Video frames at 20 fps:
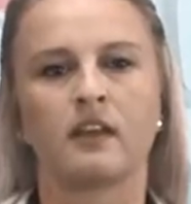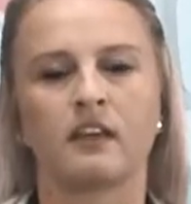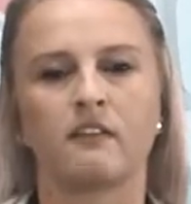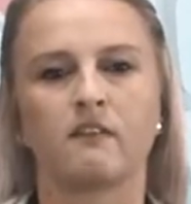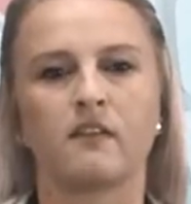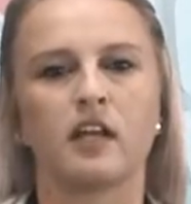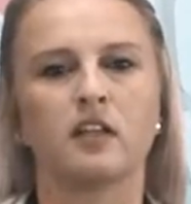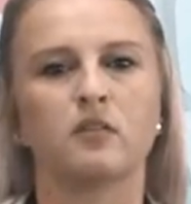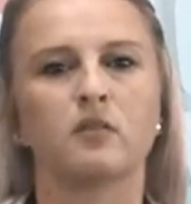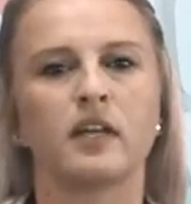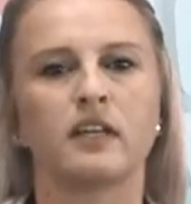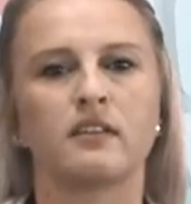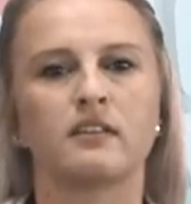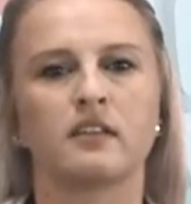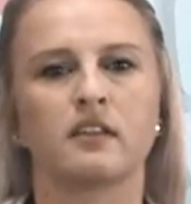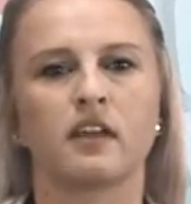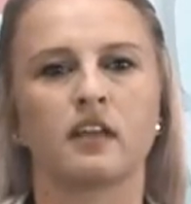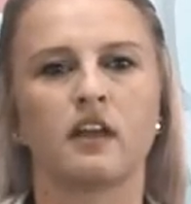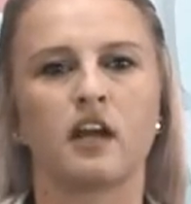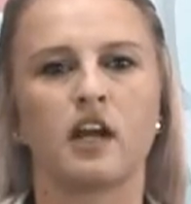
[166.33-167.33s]

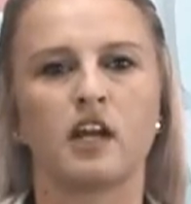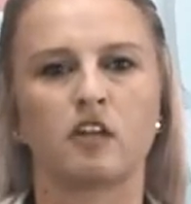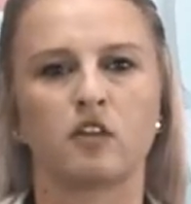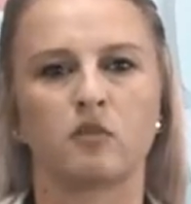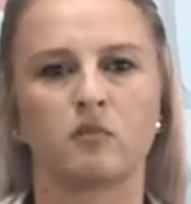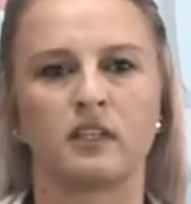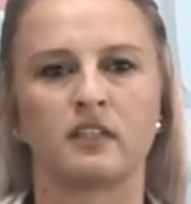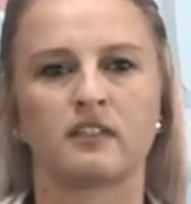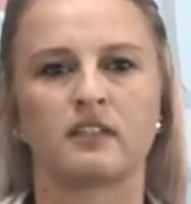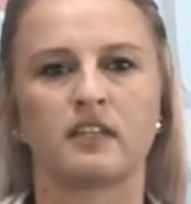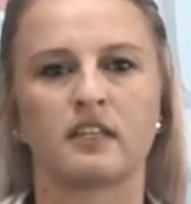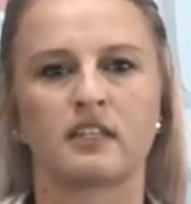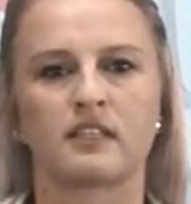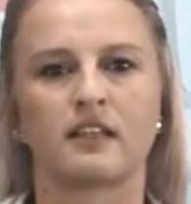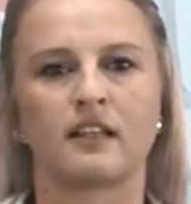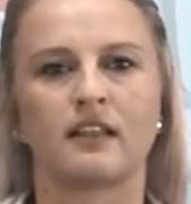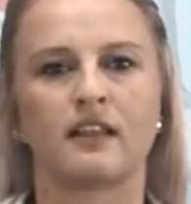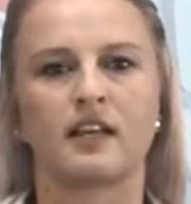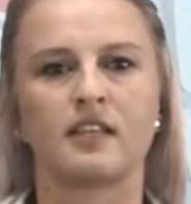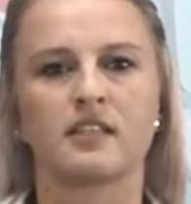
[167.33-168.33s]
Evaluating an argument is
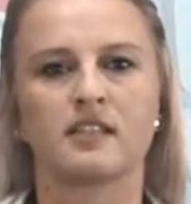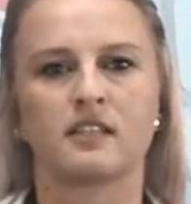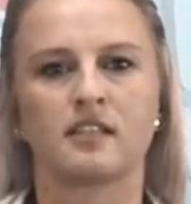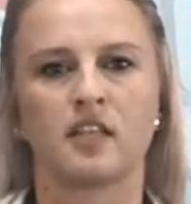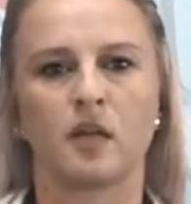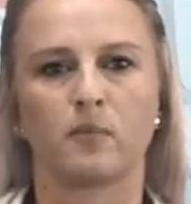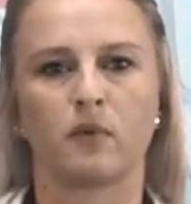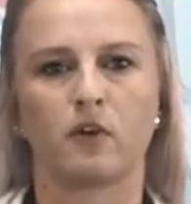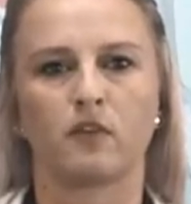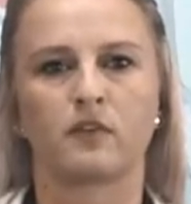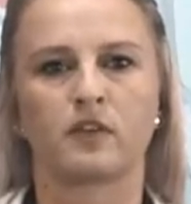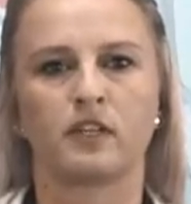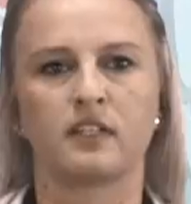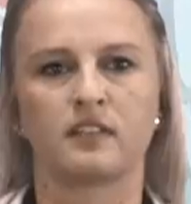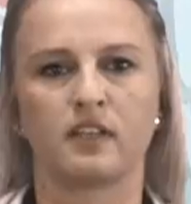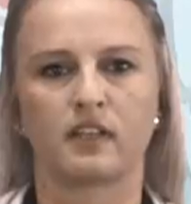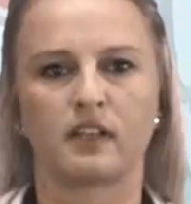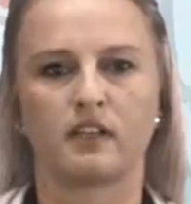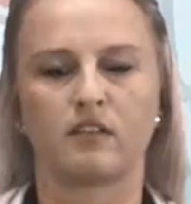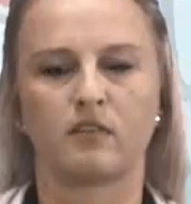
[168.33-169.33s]
the last step of
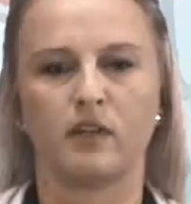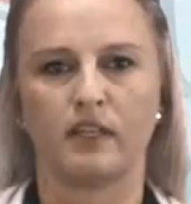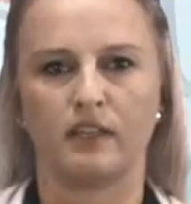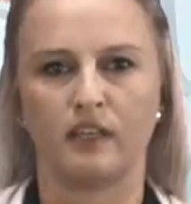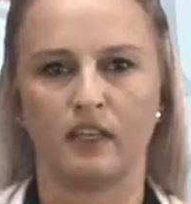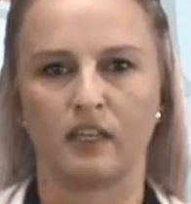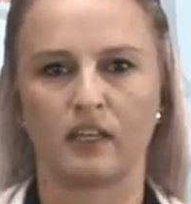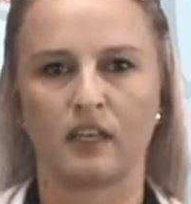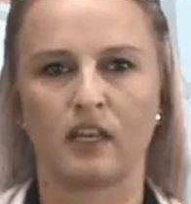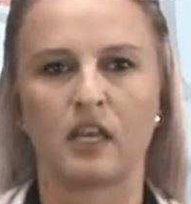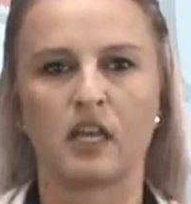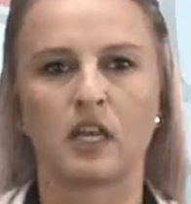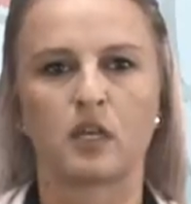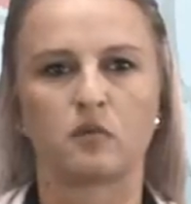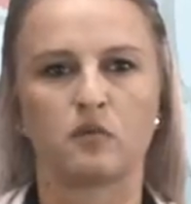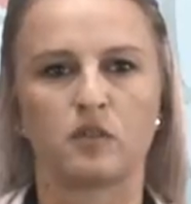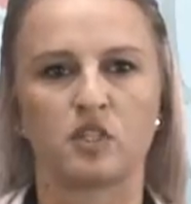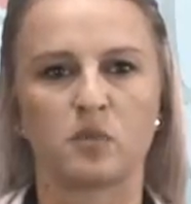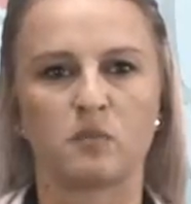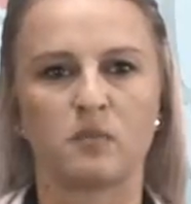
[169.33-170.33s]
critical reading,
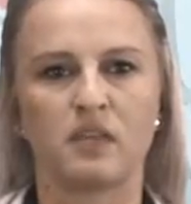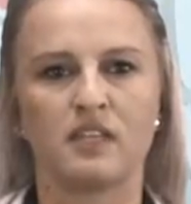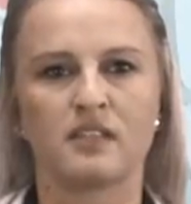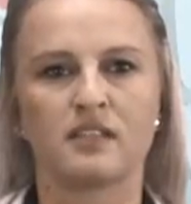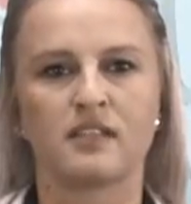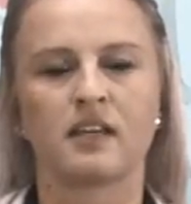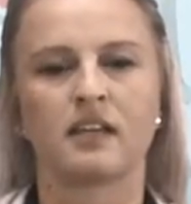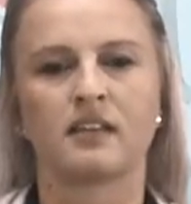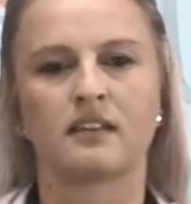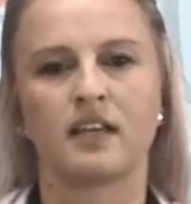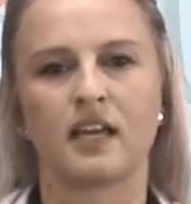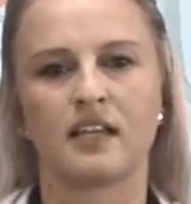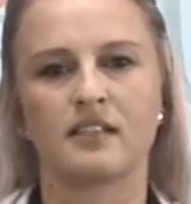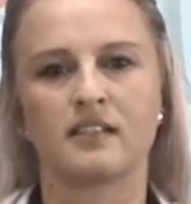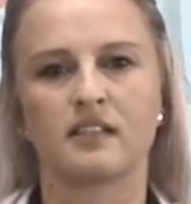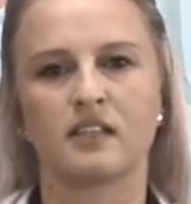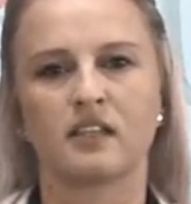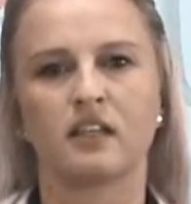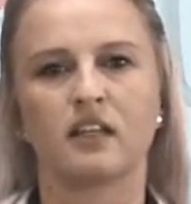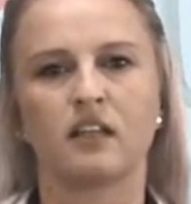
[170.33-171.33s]
which means
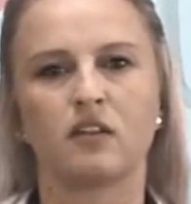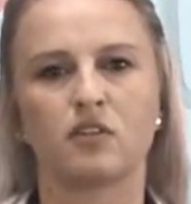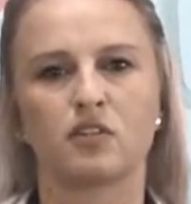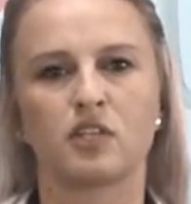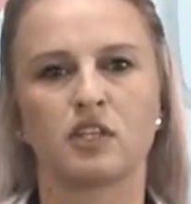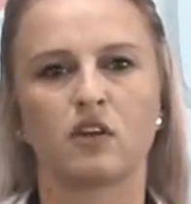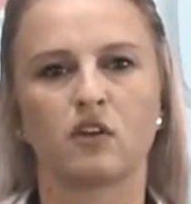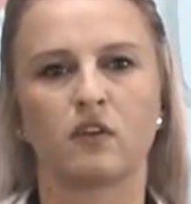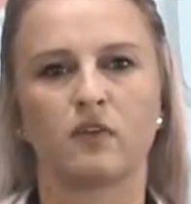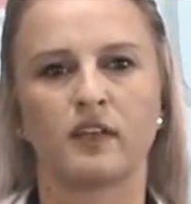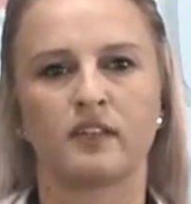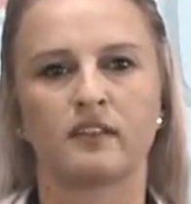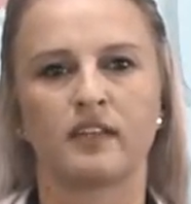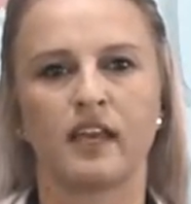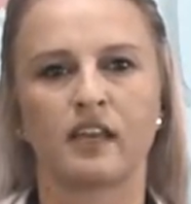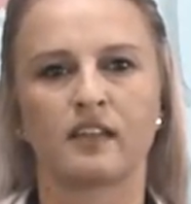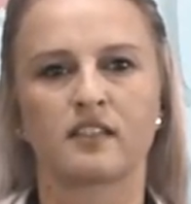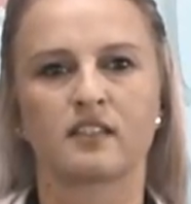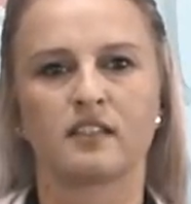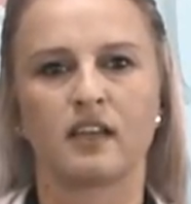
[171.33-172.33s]
testing the logic of a
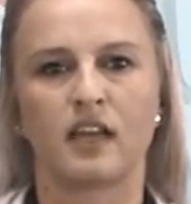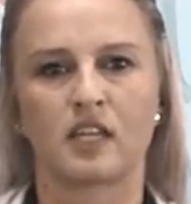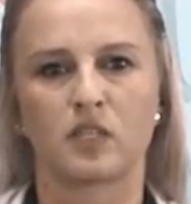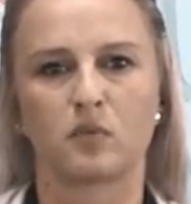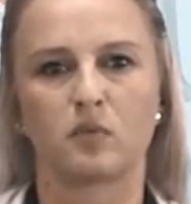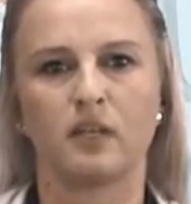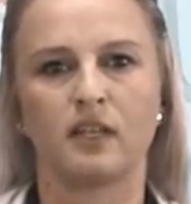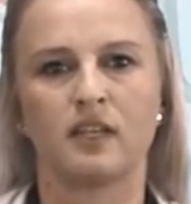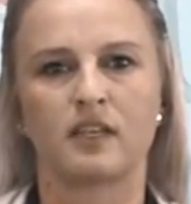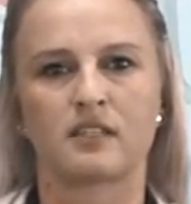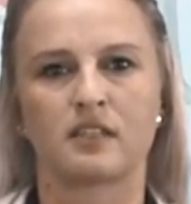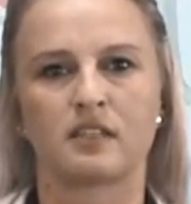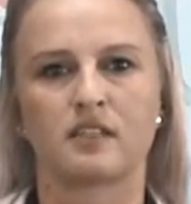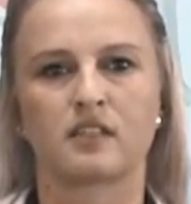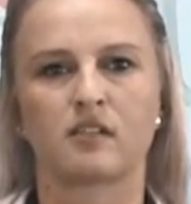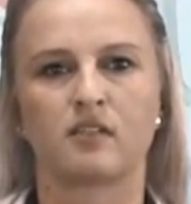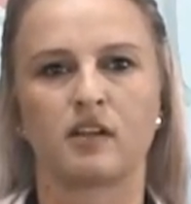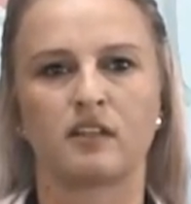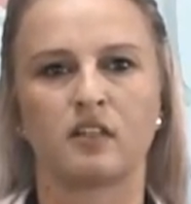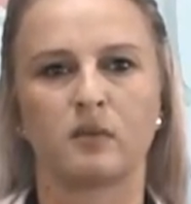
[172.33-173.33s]
text as well as
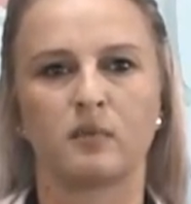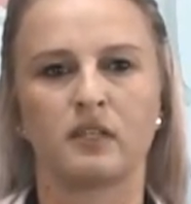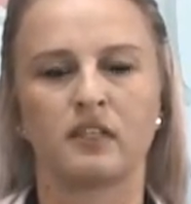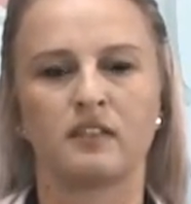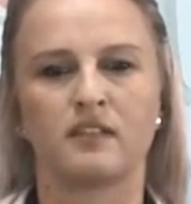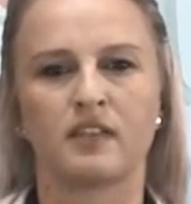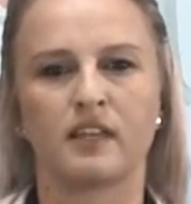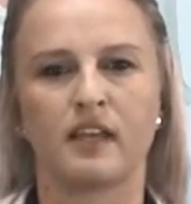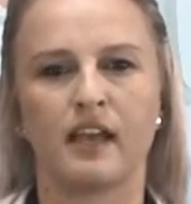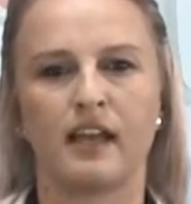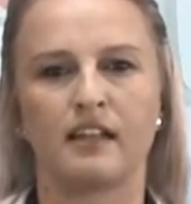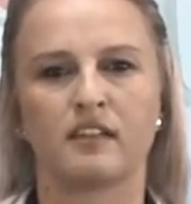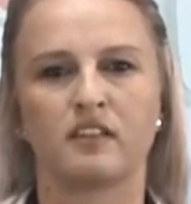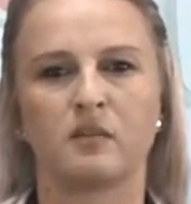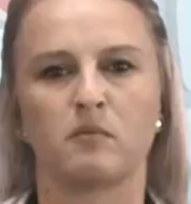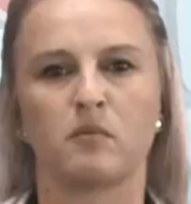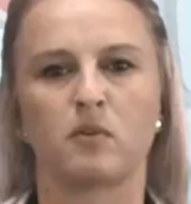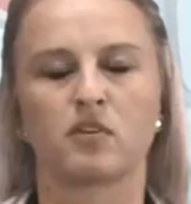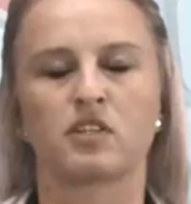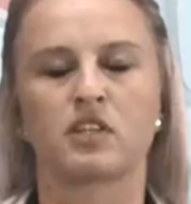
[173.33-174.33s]
its credibility and
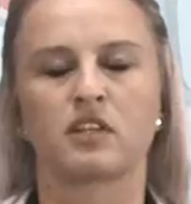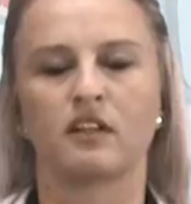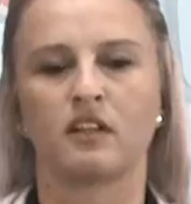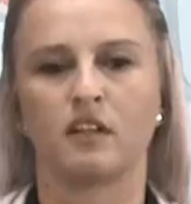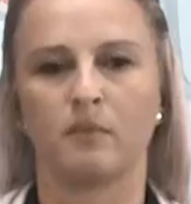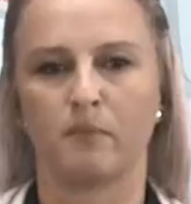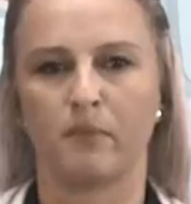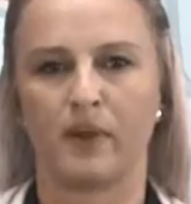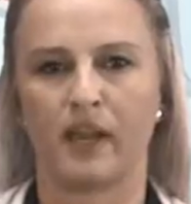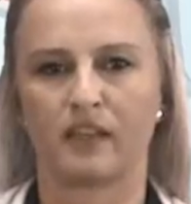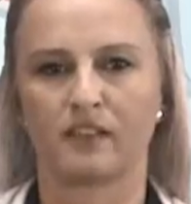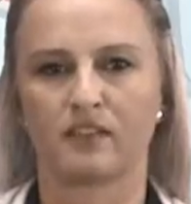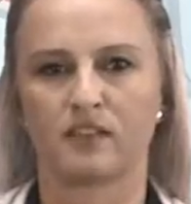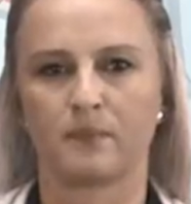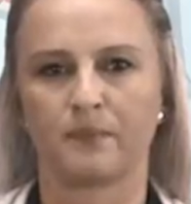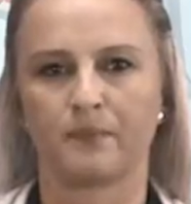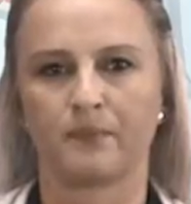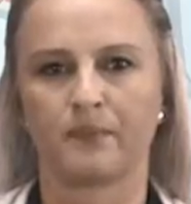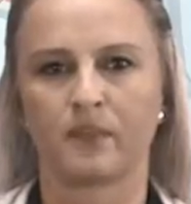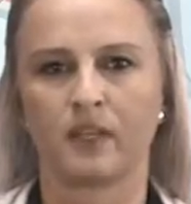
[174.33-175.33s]
emotional
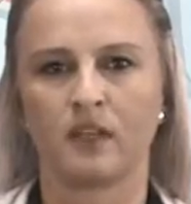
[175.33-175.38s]
impact.